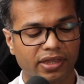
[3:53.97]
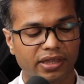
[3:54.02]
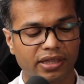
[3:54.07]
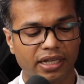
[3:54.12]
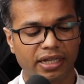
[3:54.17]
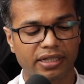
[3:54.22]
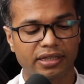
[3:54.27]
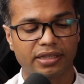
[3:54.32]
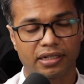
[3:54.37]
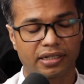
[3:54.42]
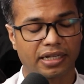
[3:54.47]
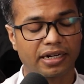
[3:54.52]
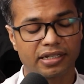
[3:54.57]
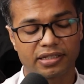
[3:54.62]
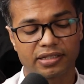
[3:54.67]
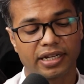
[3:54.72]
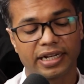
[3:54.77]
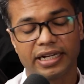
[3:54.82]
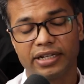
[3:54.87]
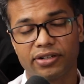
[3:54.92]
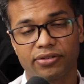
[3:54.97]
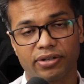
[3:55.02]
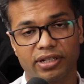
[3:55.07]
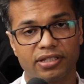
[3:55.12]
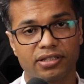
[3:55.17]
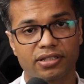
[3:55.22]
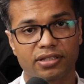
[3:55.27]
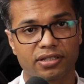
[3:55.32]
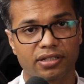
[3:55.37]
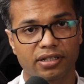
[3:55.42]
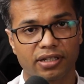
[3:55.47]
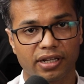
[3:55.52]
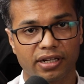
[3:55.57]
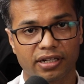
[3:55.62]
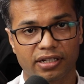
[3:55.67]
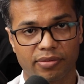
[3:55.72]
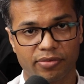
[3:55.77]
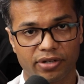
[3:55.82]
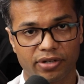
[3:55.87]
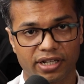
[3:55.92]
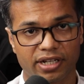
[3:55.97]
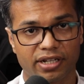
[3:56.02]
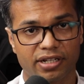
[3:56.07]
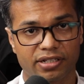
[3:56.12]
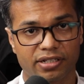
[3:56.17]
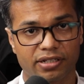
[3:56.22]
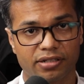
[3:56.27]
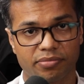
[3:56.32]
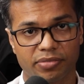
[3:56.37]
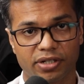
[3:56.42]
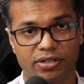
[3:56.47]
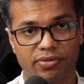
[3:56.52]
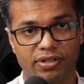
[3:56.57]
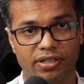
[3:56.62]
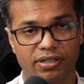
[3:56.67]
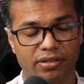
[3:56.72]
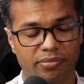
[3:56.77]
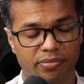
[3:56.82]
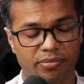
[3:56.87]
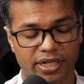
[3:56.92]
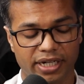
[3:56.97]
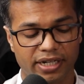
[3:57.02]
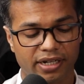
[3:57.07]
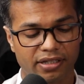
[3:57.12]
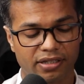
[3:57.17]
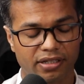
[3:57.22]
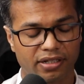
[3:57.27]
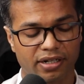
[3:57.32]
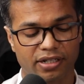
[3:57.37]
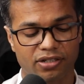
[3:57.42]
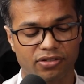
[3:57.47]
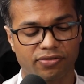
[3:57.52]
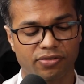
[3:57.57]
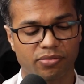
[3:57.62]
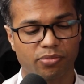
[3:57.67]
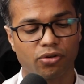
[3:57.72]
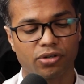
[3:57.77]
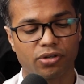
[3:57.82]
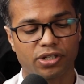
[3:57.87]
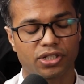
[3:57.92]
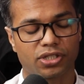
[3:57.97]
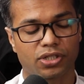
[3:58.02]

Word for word: then that is a hindrance in communication between brain and the rest of your body.